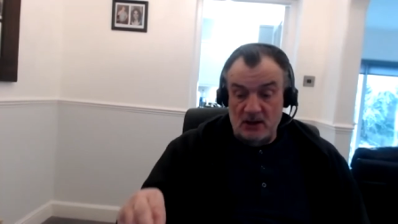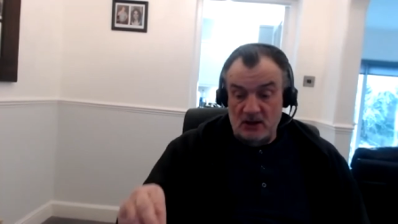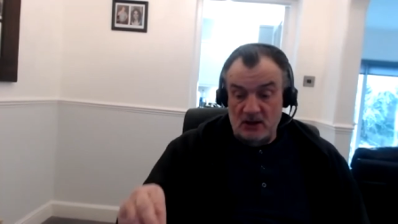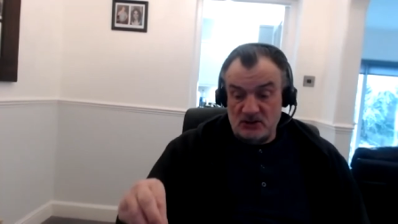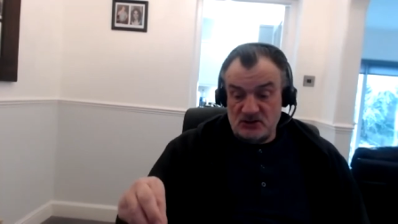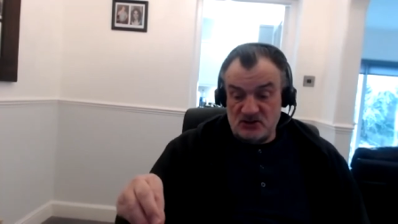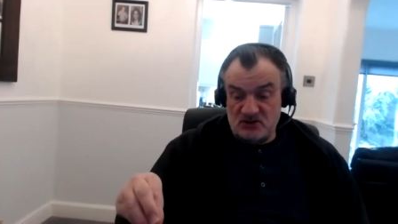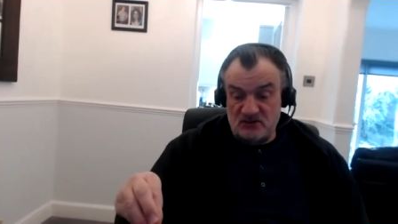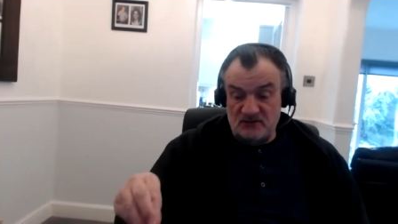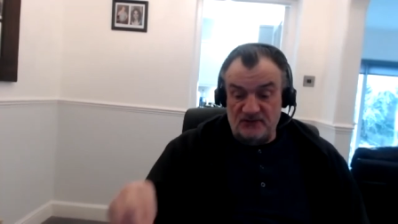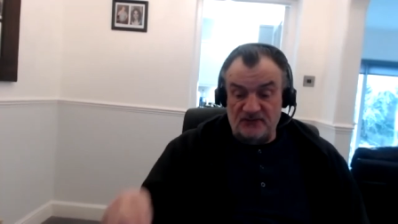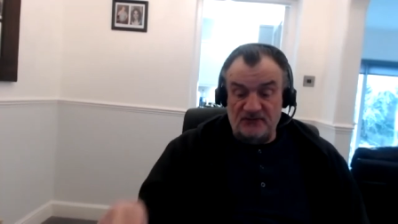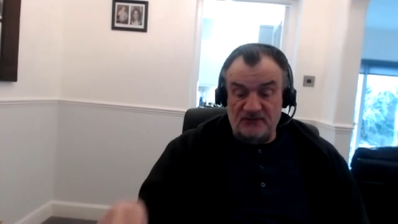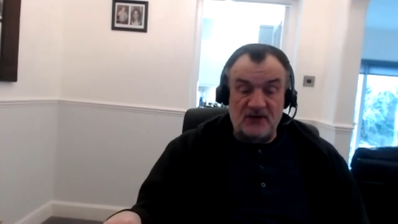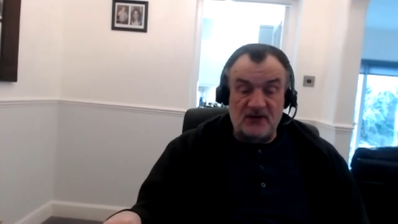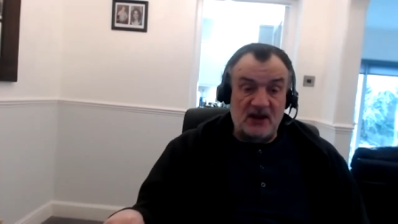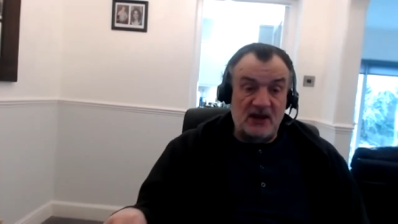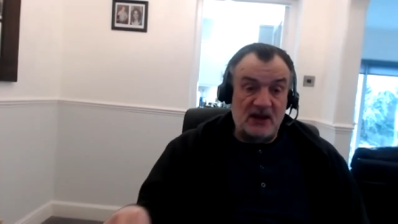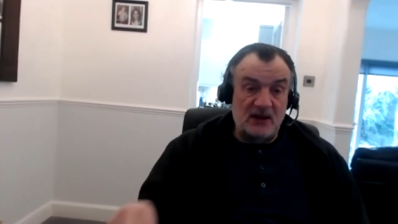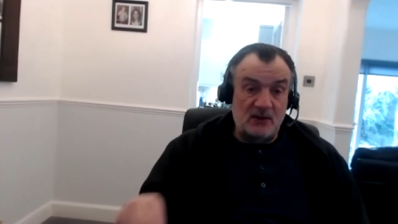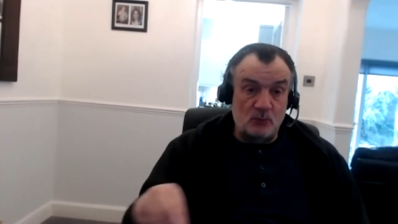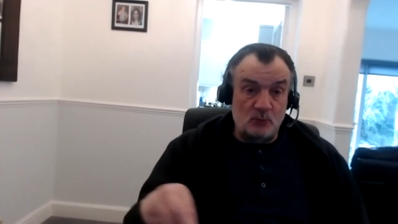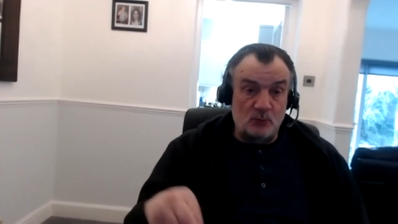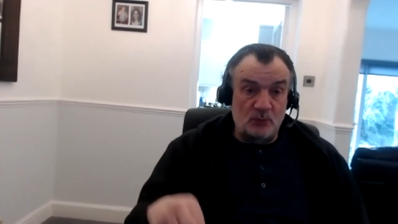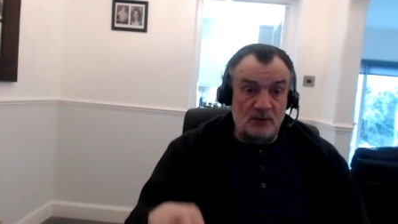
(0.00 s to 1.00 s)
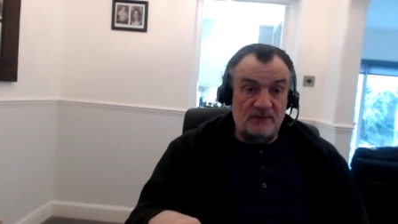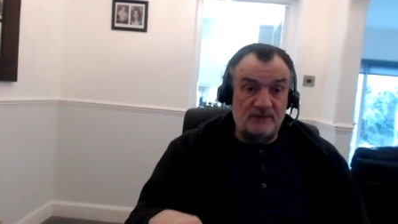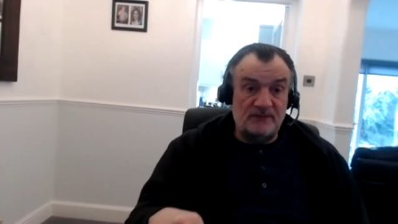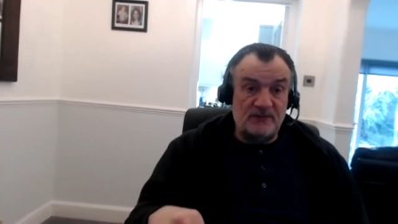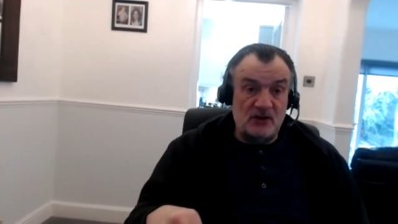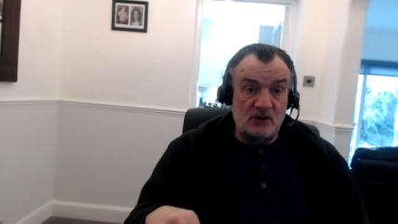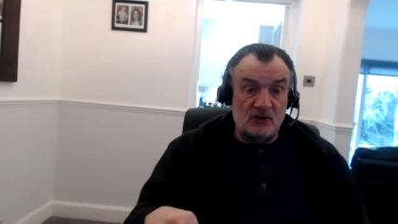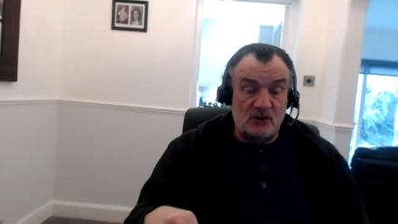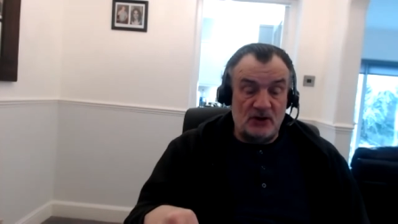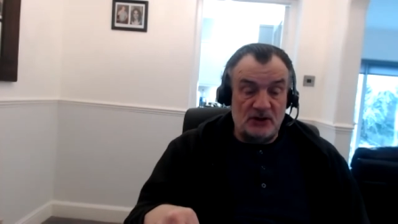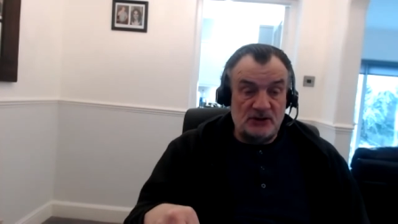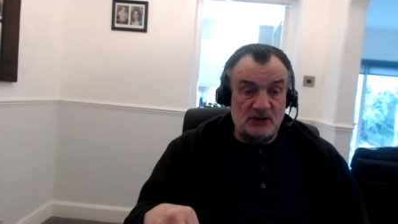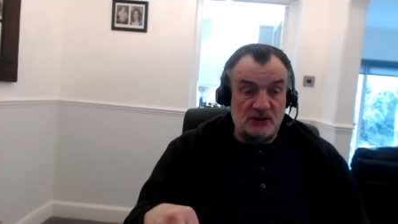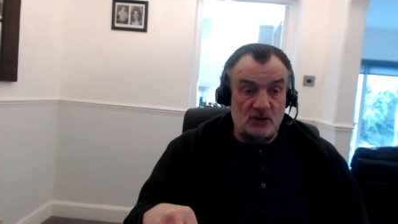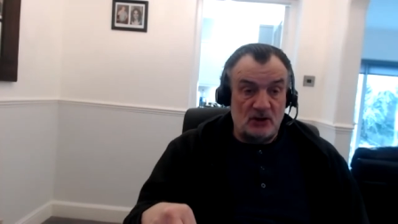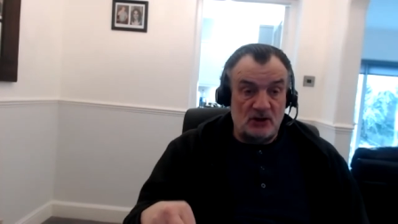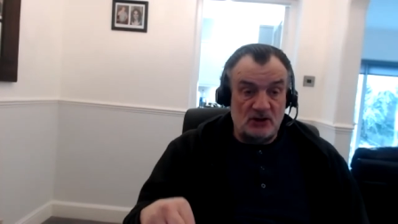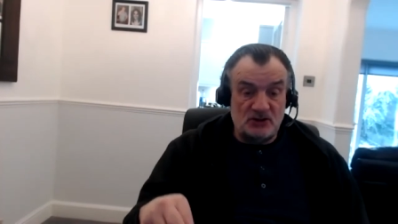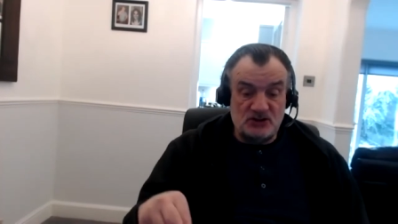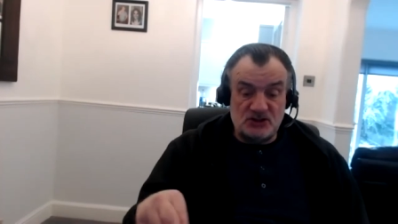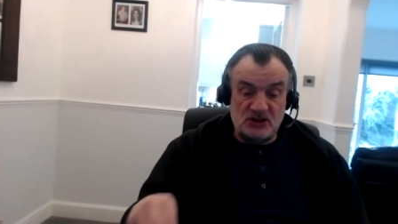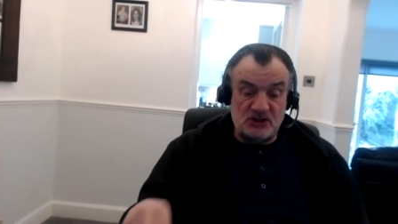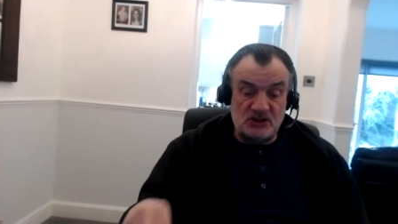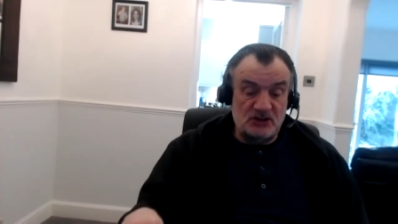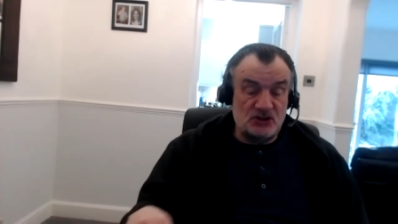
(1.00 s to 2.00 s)
to fit in with the
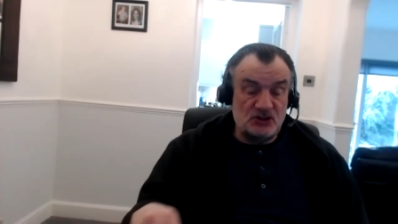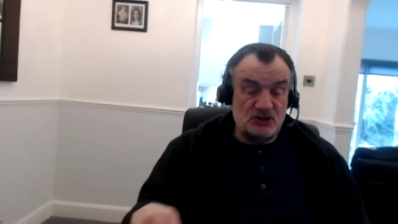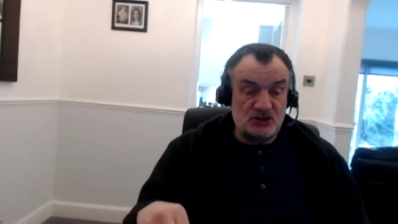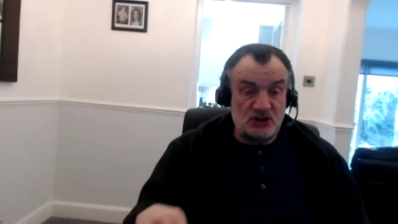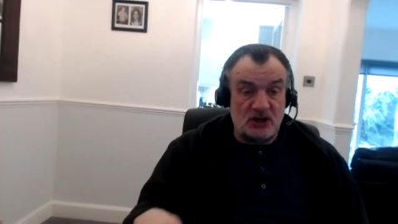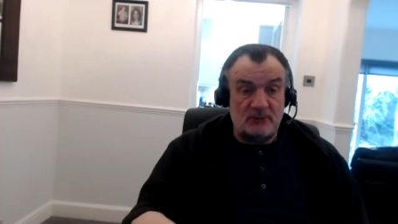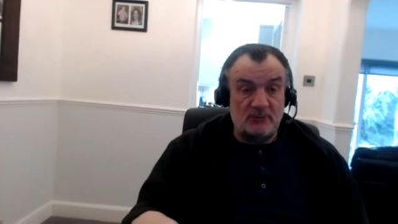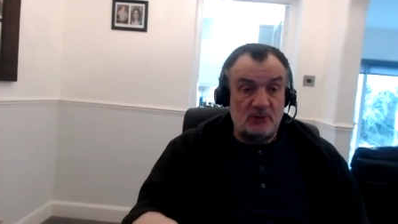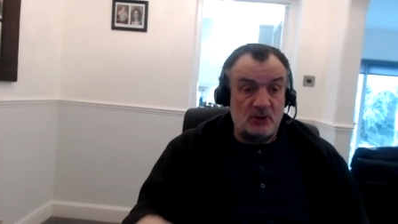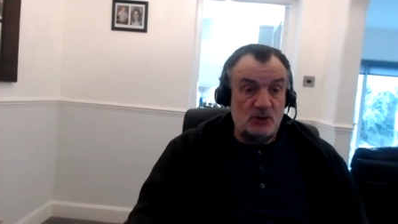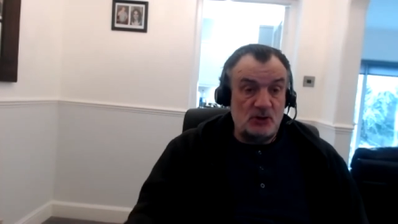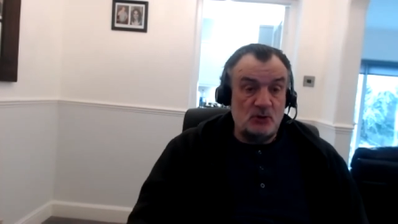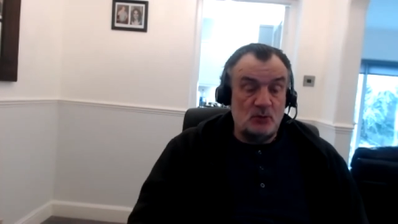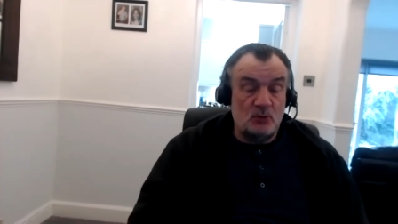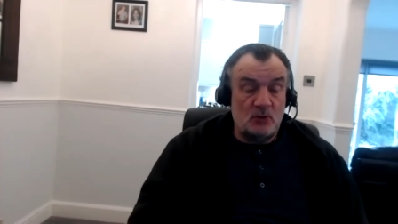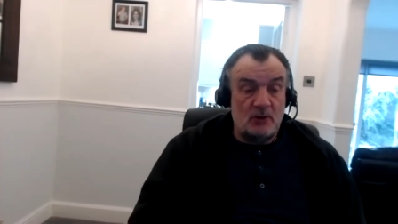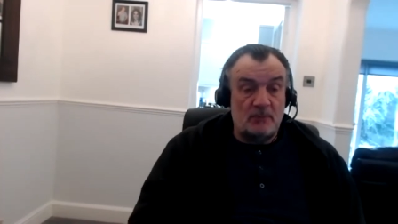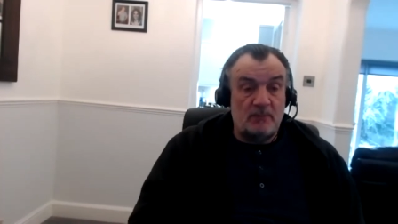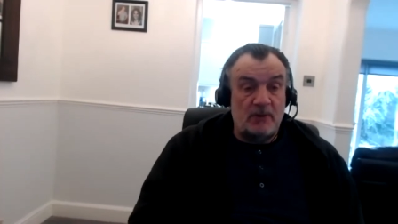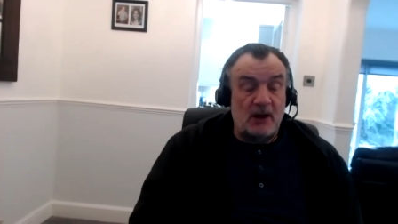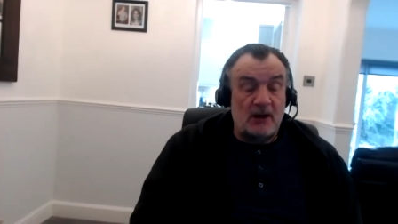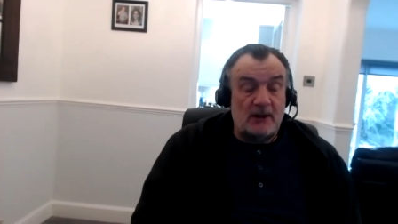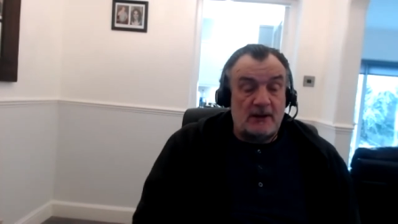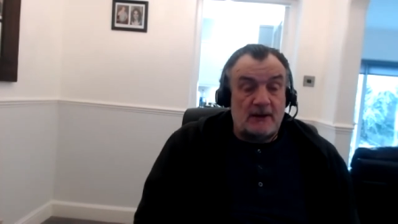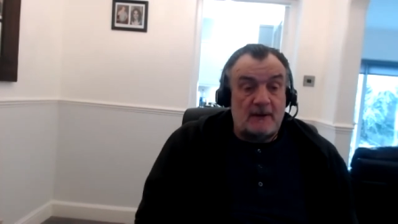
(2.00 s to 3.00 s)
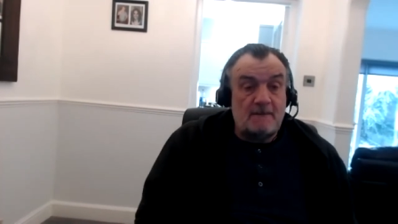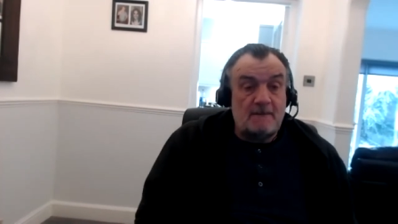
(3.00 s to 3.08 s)
ideology and the shape that you want to play.